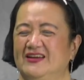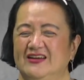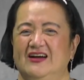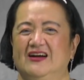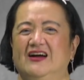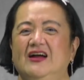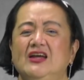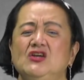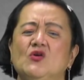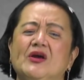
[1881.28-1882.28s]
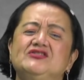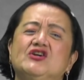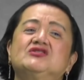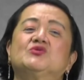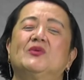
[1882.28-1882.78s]
Yeah. You can
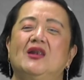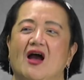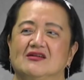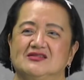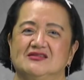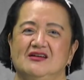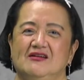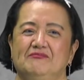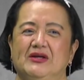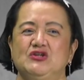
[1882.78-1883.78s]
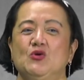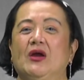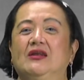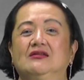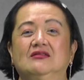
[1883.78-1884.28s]
just relax, but you
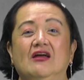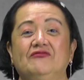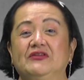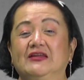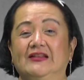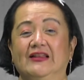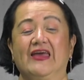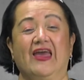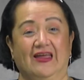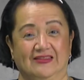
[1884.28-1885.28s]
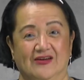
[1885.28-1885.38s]
cannot definitely end the